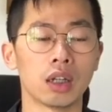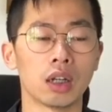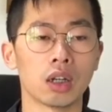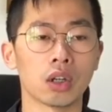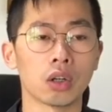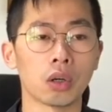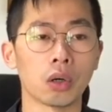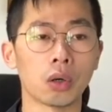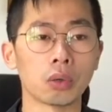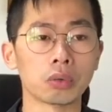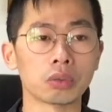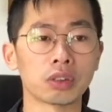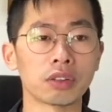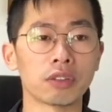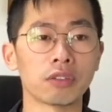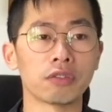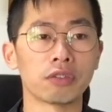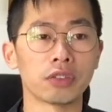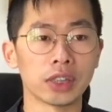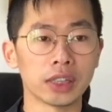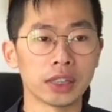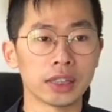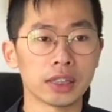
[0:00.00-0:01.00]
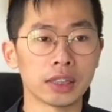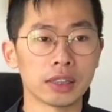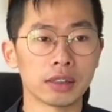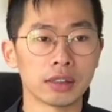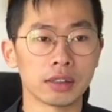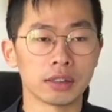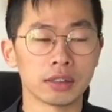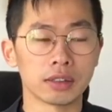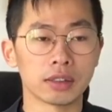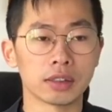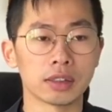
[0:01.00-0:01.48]
cold
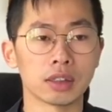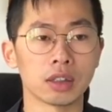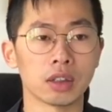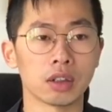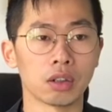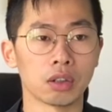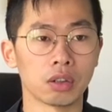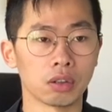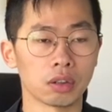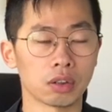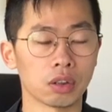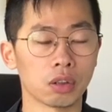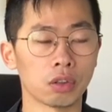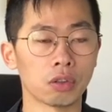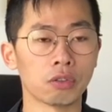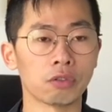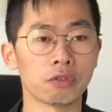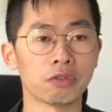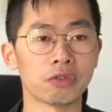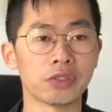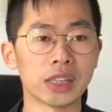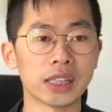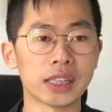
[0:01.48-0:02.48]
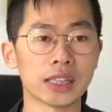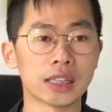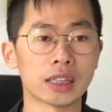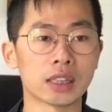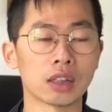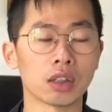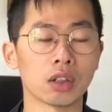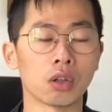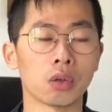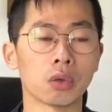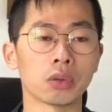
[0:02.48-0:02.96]
fingers or cold feet
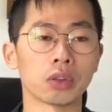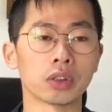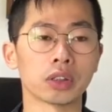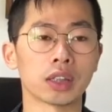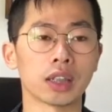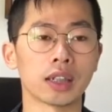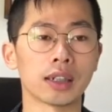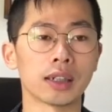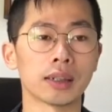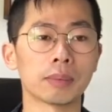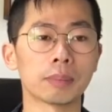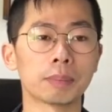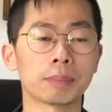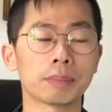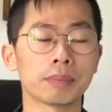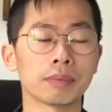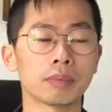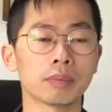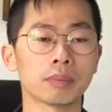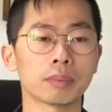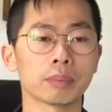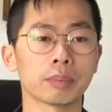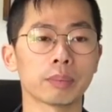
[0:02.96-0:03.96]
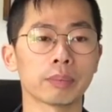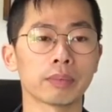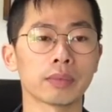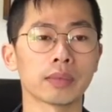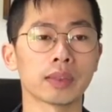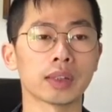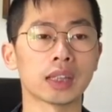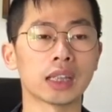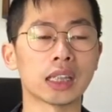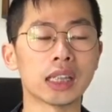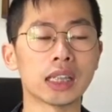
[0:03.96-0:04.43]
all the time.
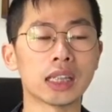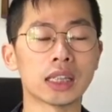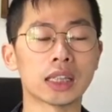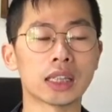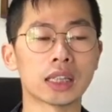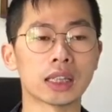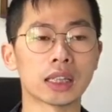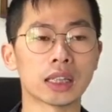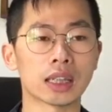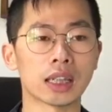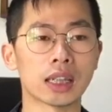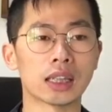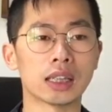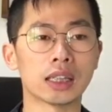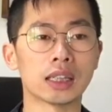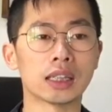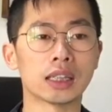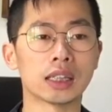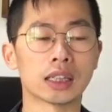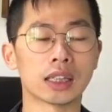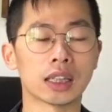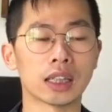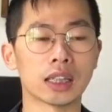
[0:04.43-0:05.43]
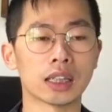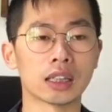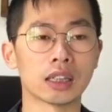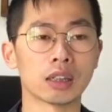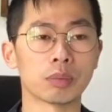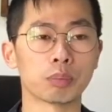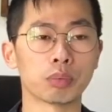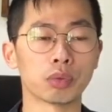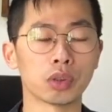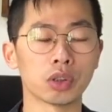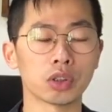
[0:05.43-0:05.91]
These can indicate the
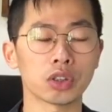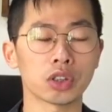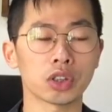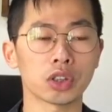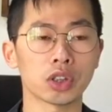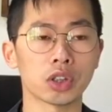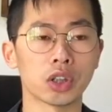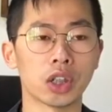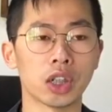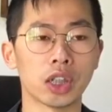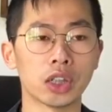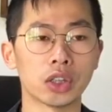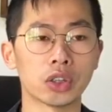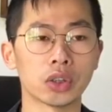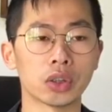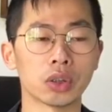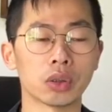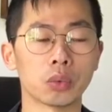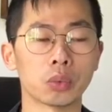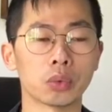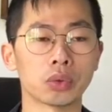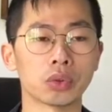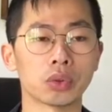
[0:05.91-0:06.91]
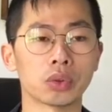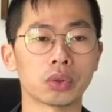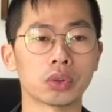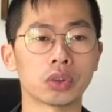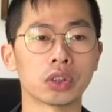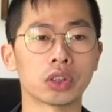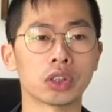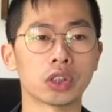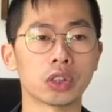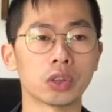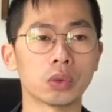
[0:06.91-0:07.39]
poor circulation, which is
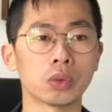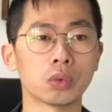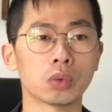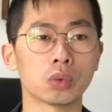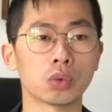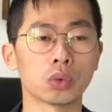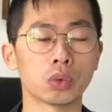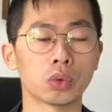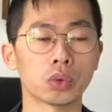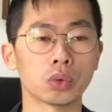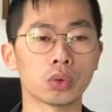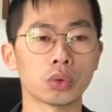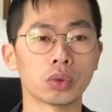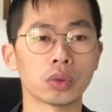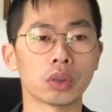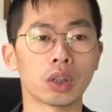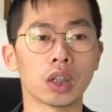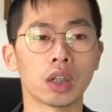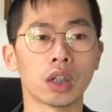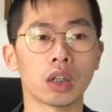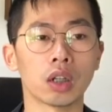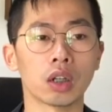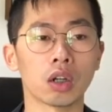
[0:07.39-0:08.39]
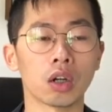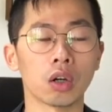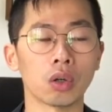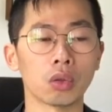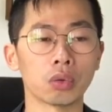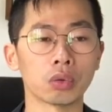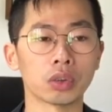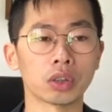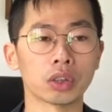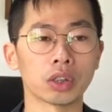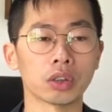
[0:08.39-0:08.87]
due to
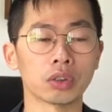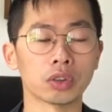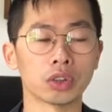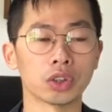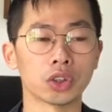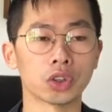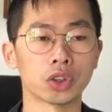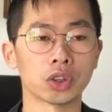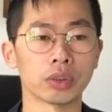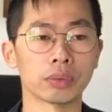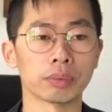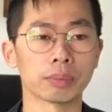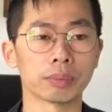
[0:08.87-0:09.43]
cold condition.